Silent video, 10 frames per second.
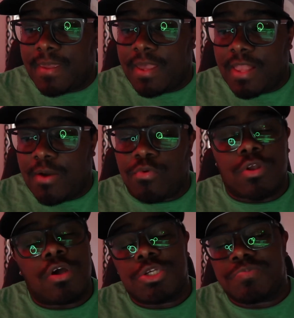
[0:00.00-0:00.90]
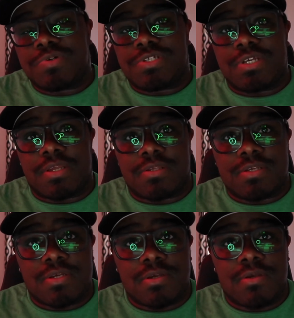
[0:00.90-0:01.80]
and I
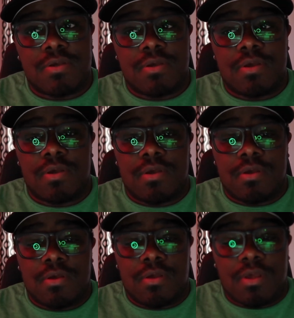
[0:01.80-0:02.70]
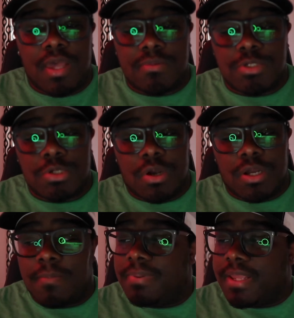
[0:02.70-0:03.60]
100% am
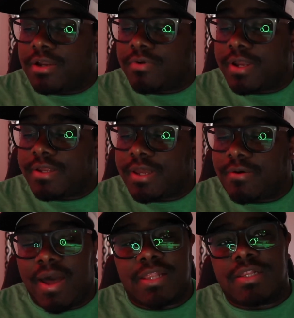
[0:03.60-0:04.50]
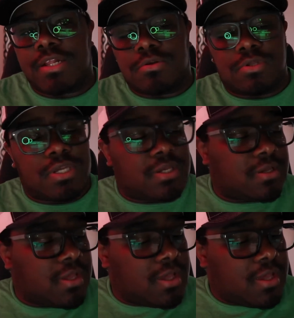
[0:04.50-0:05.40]
drawing a blank right now. I literally
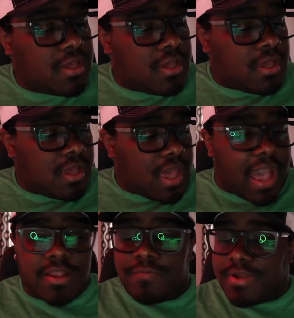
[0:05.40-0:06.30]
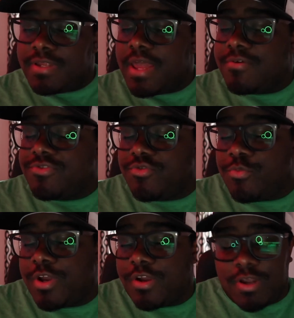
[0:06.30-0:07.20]
had it written down
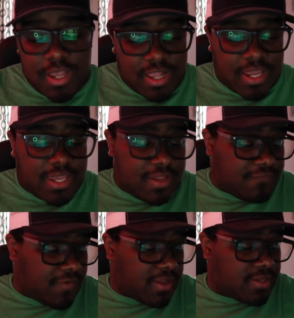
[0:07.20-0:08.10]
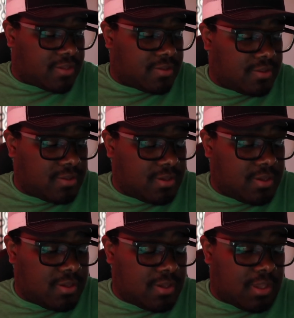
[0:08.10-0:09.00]
somewhere, and I can't find it.
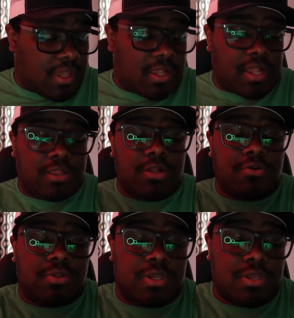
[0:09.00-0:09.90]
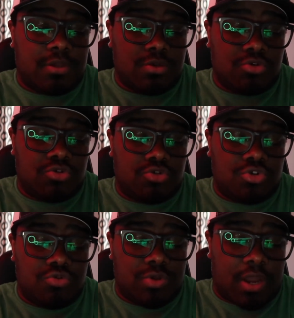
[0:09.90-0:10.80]
And I literally
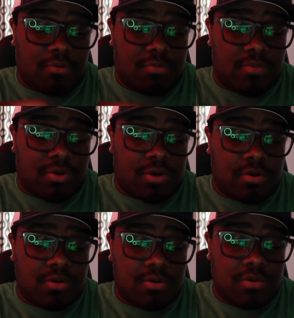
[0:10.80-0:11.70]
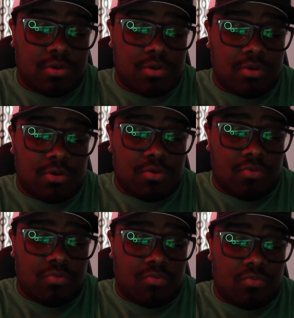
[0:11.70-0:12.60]
do not remember
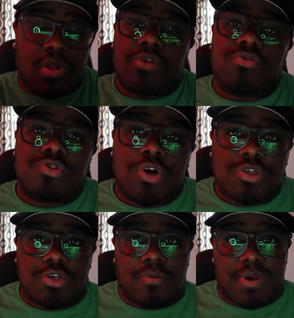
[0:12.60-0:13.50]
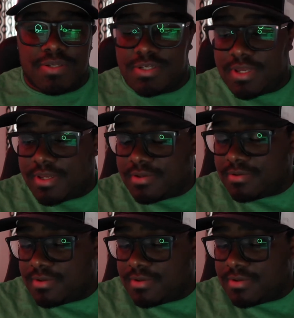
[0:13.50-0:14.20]
what I was going to talk to you about today.